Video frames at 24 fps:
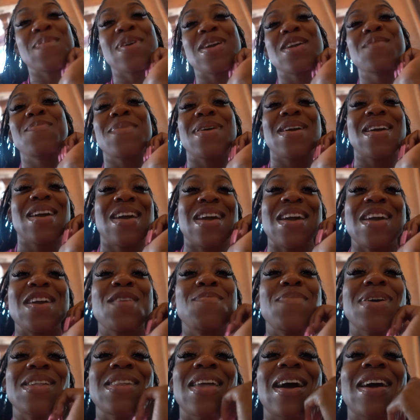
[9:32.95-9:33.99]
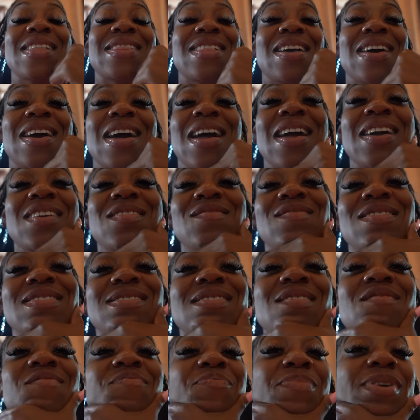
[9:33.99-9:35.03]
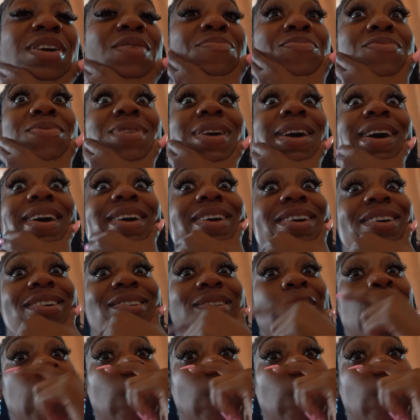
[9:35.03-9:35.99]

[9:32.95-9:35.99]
yeah, keeping out there hanging with them people, y'all.